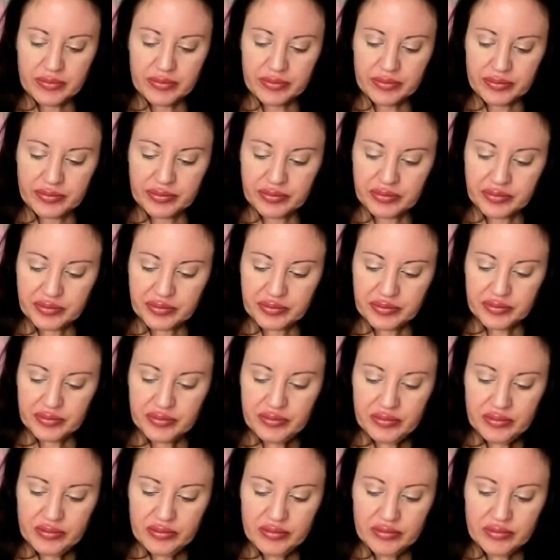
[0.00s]

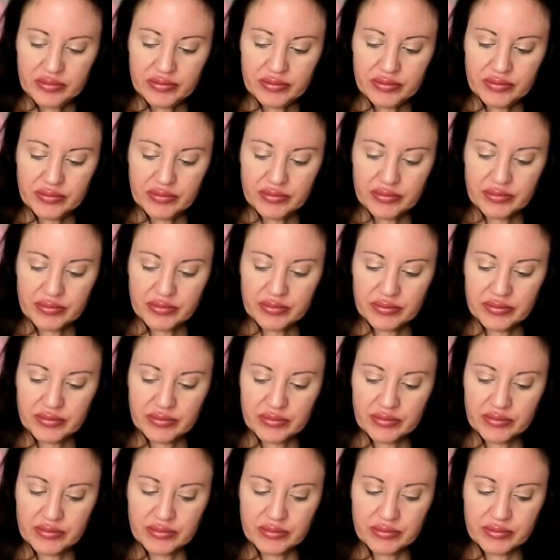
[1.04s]

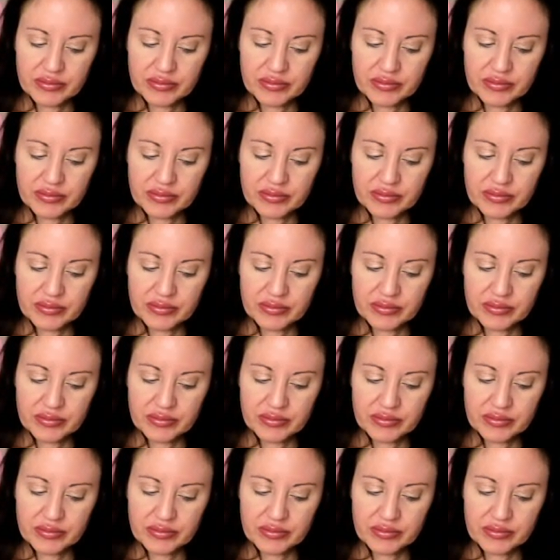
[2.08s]
Nothing is said.